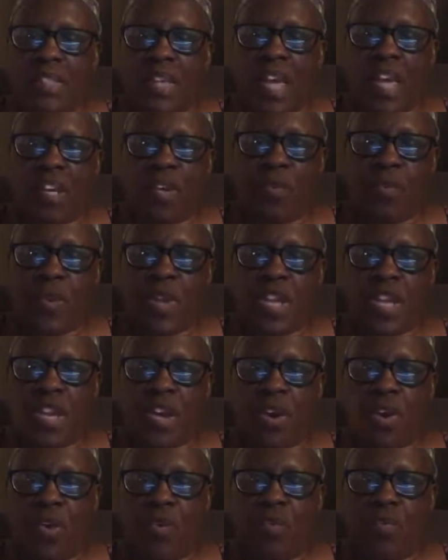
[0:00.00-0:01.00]
hey to
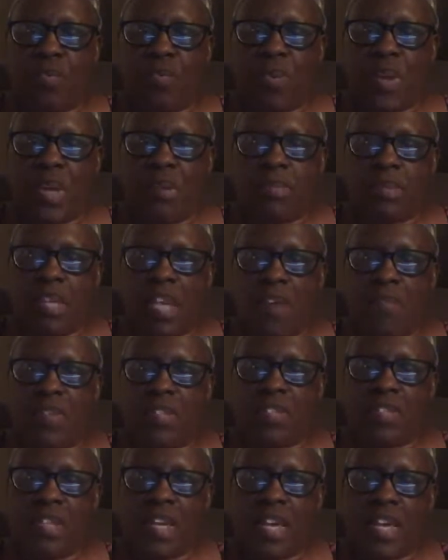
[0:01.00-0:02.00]
Rico. Web Savvy
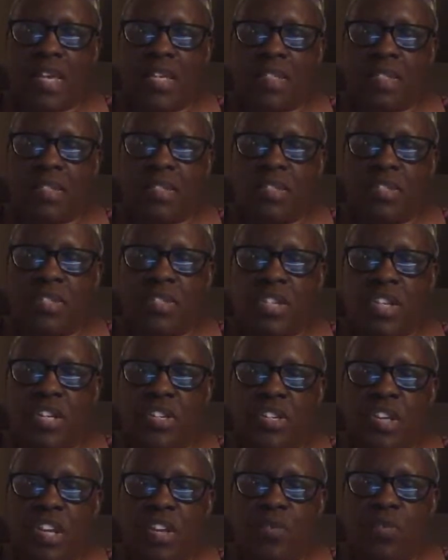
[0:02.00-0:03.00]
says to
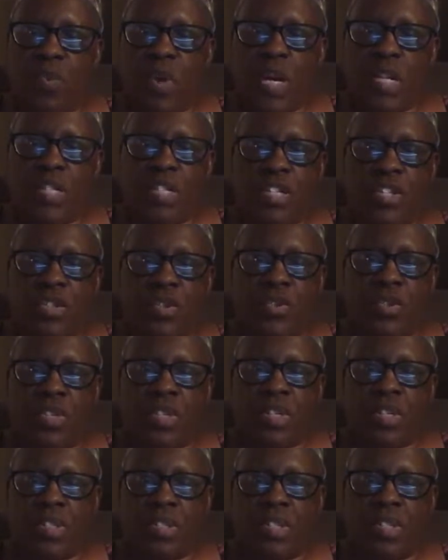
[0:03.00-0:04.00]
Gigi, what did you
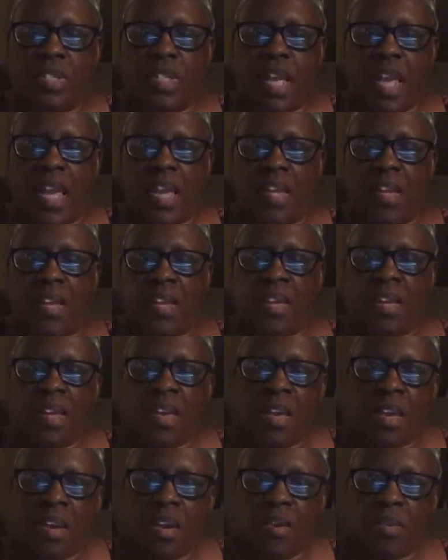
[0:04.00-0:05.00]
cook today?
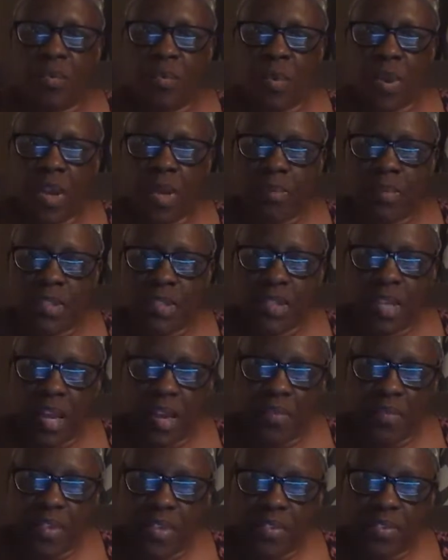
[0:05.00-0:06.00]
Web
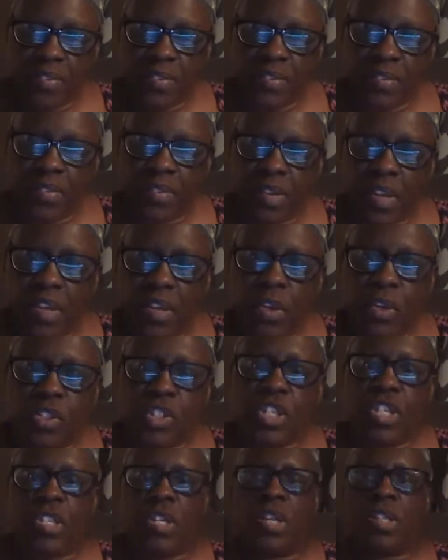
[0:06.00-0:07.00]
Savvy, oh,
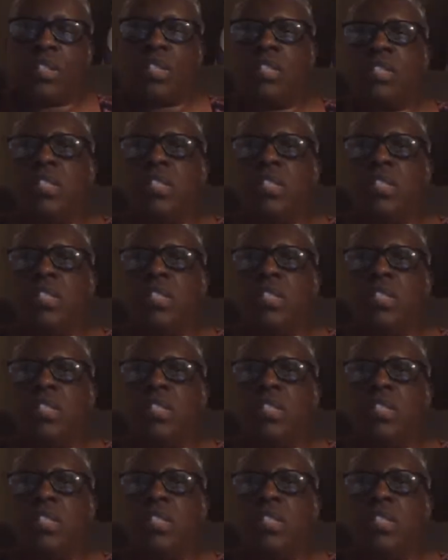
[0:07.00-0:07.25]
she cooked a